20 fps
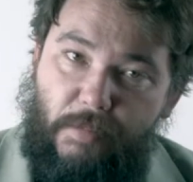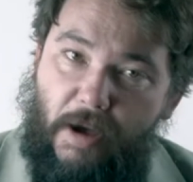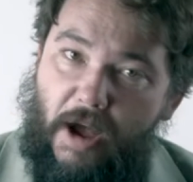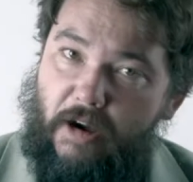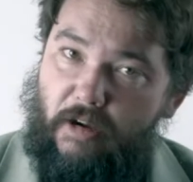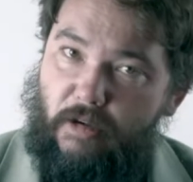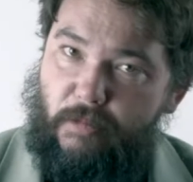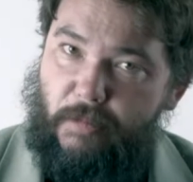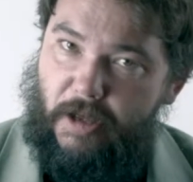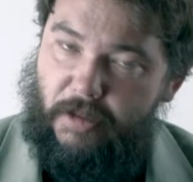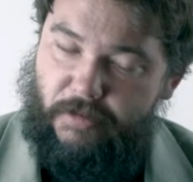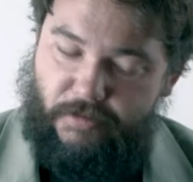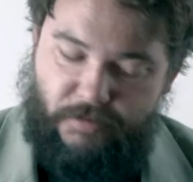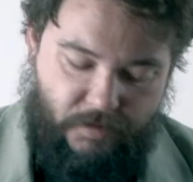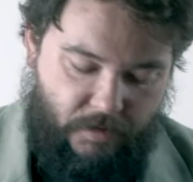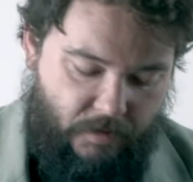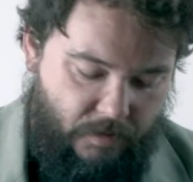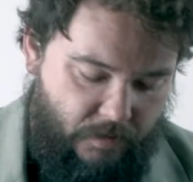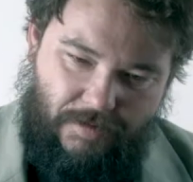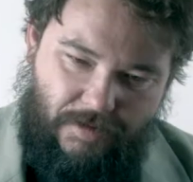
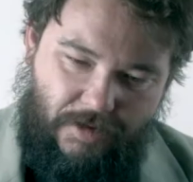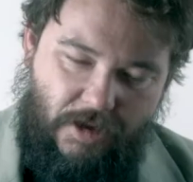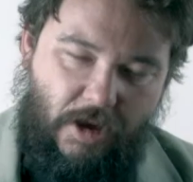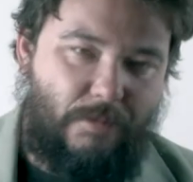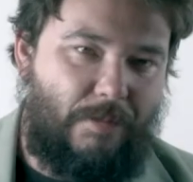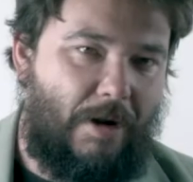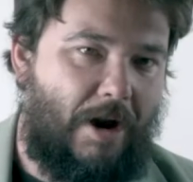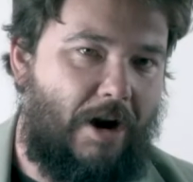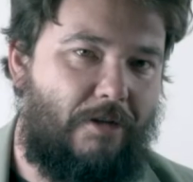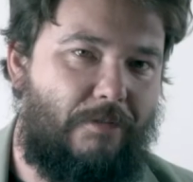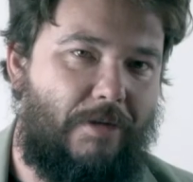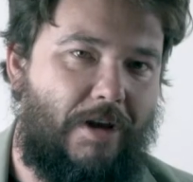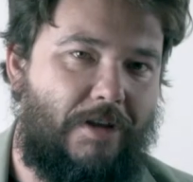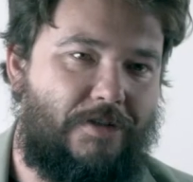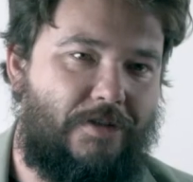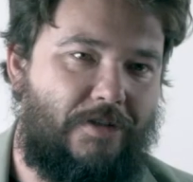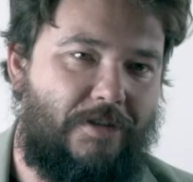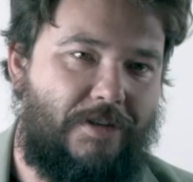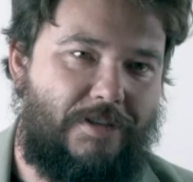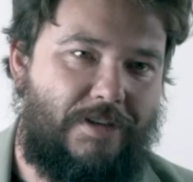Pyromancer. Young
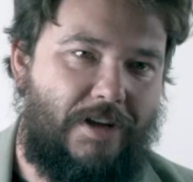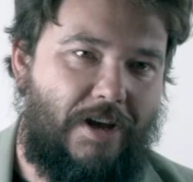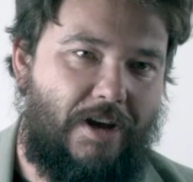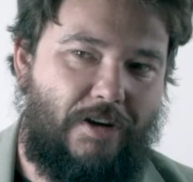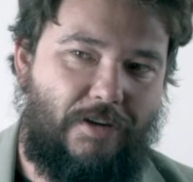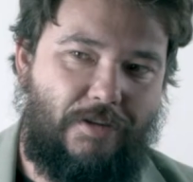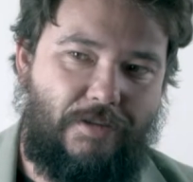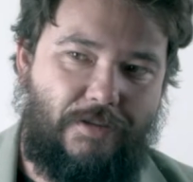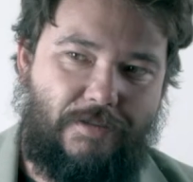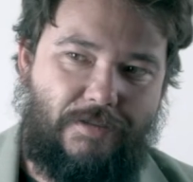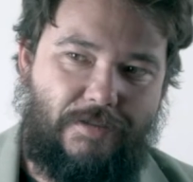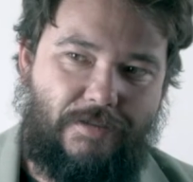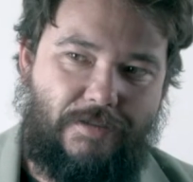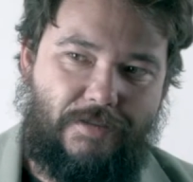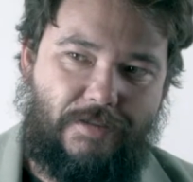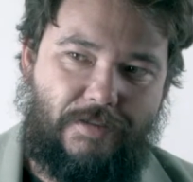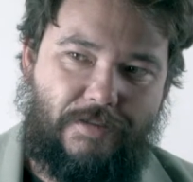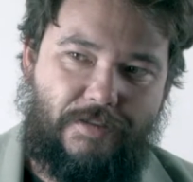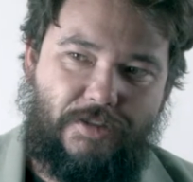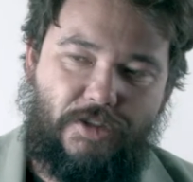Pyromancer is now
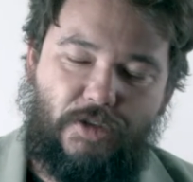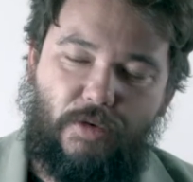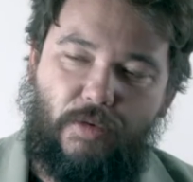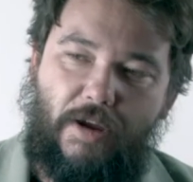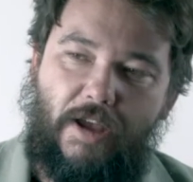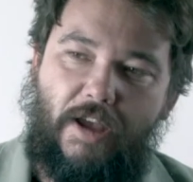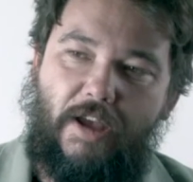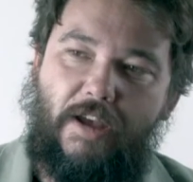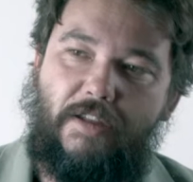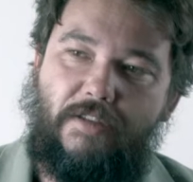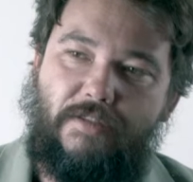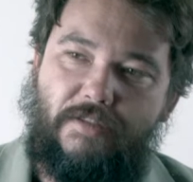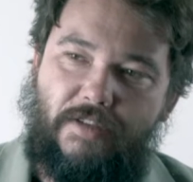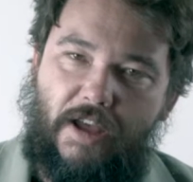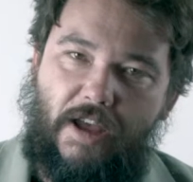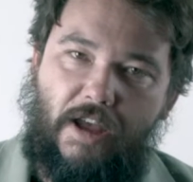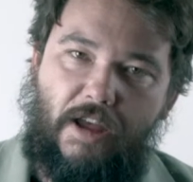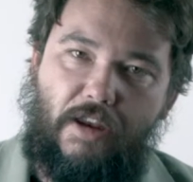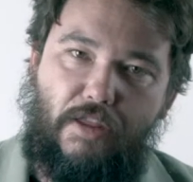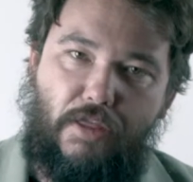trans
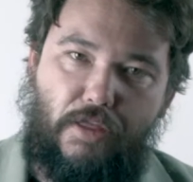and